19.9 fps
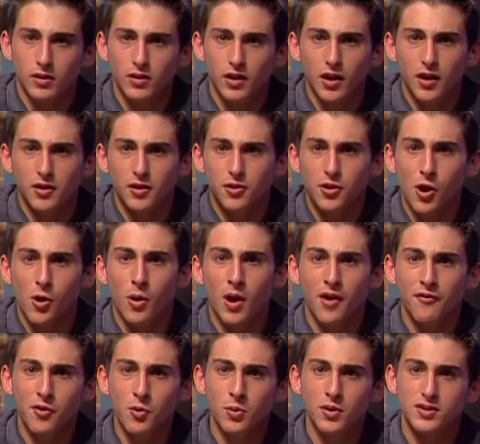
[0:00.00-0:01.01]
Yeah, you know,
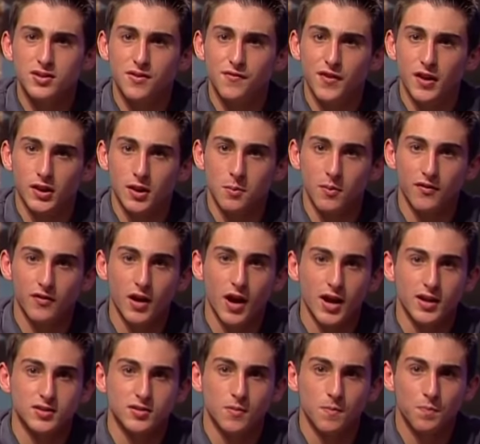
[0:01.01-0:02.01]
everyone is a victim of
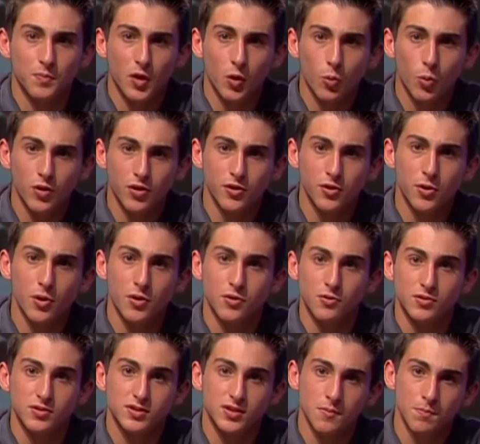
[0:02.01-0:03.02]
gossip, whether you are the
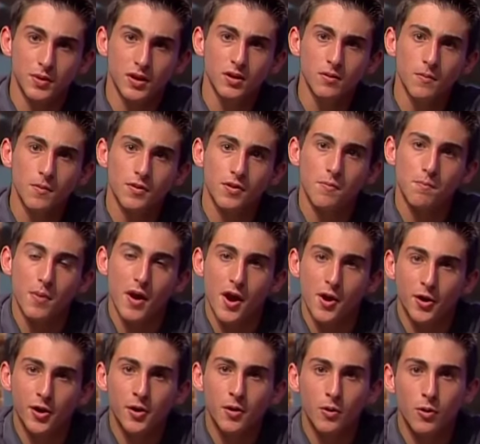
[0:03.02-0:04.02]
recipient, the
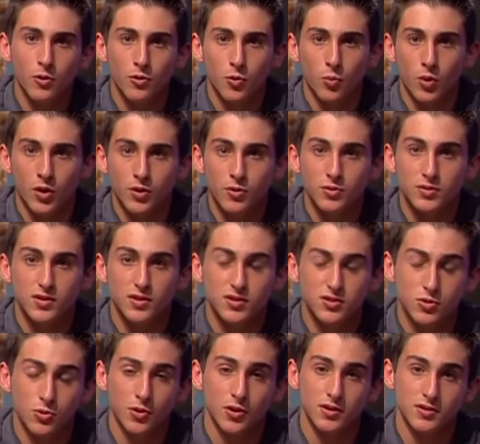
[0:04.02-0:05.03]
bearer, or the one who the
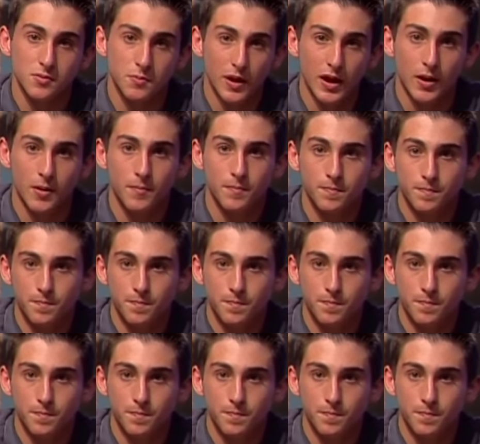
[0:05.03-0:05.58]
story is about.